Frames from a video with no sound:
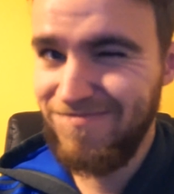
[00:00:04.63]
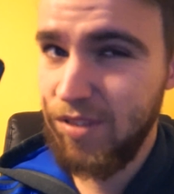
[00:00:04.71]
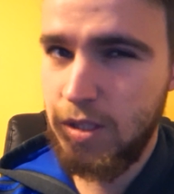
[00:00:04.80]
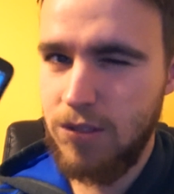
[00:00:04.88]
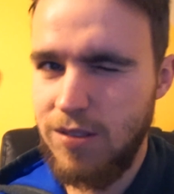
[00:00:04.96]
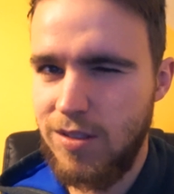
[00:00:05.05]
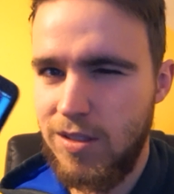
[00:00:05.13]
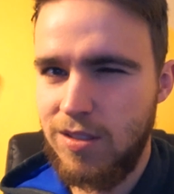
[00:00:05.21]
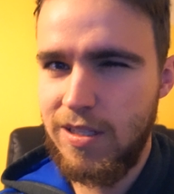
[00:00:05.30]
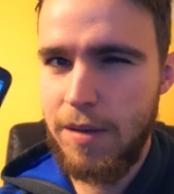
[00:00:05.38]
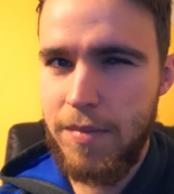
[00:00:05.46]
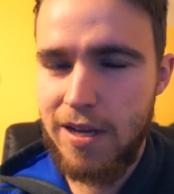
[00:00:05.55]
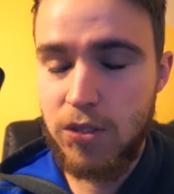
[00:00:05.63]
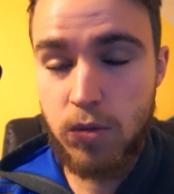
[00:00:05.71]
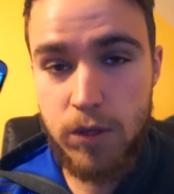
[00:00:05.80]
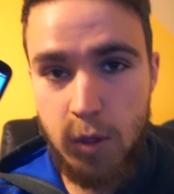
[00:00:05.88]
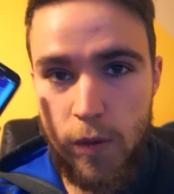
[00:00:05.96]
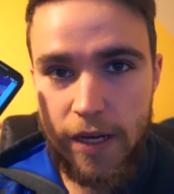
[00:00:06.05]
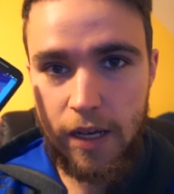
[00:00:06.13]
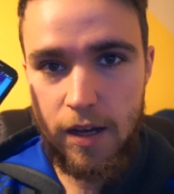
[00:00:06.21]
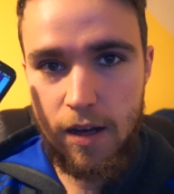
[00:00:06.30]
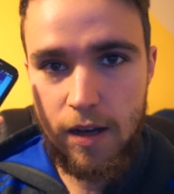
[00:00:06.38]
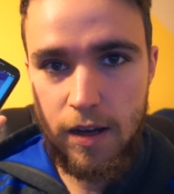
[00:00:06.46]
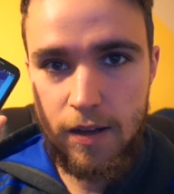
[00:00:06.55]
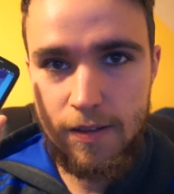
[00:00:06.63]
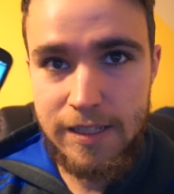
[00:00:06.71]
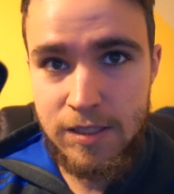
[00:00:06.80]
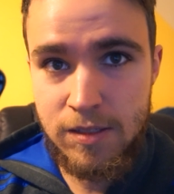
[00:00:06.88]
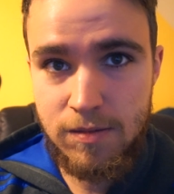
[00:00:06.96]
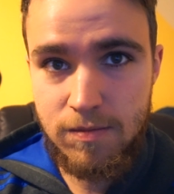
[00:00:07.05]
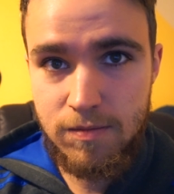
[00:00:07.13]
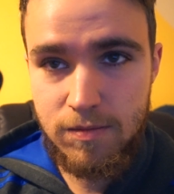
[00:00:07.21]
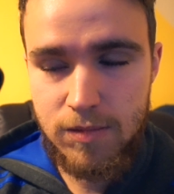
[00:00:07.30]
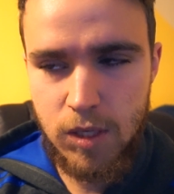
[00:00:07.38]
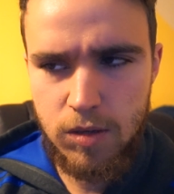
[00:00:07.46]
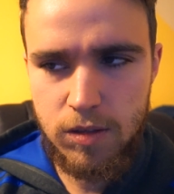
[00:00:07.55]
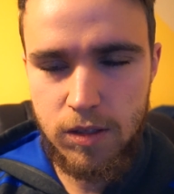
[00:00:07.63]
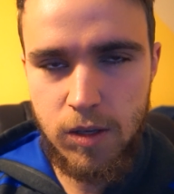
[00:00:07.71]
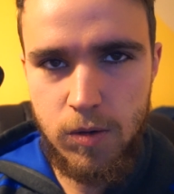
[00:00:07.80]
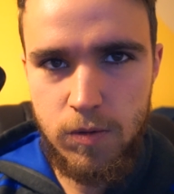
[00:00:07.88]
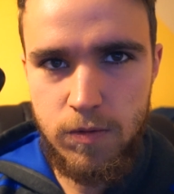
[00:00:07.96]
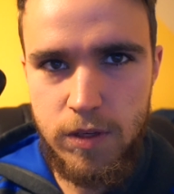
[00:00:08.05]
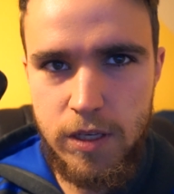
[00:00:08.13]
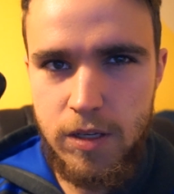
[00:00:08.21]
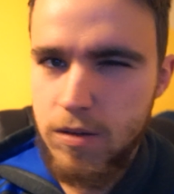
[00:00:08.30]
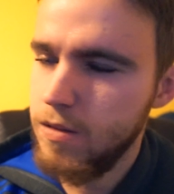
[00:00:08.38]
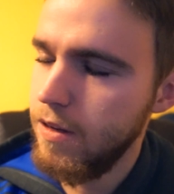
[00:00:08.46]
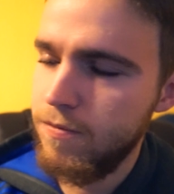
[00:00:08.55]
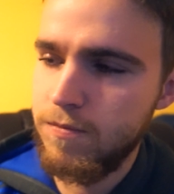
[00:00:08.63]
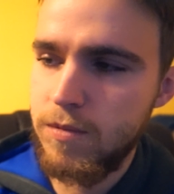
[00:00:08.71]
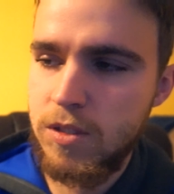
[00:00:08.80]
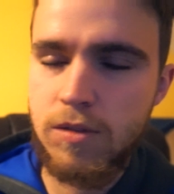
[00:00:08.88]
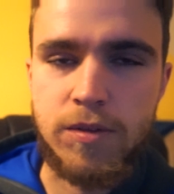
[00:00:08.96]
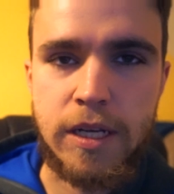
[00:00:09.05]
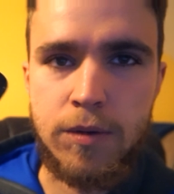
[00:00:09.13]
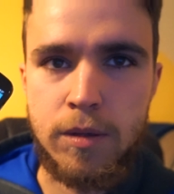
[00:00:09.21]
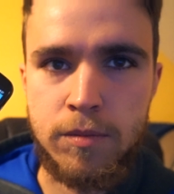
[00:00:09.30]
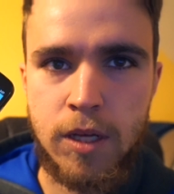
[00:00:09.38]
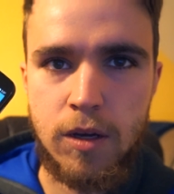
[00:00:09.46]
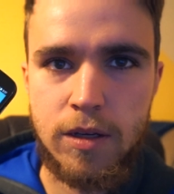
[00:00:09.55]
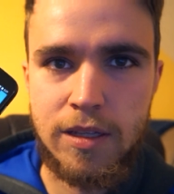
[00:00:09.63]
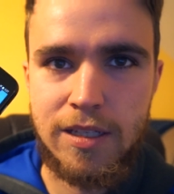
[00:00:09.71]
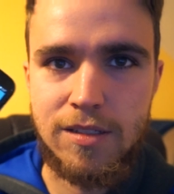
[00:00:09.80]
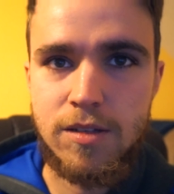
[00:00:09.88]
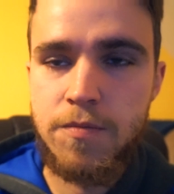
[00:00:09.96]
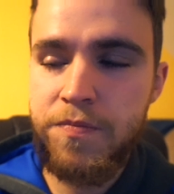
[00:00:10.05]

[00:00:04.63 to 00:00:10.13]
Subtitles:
semi sort of quick let's talk code video. I still forget what I'm calling these.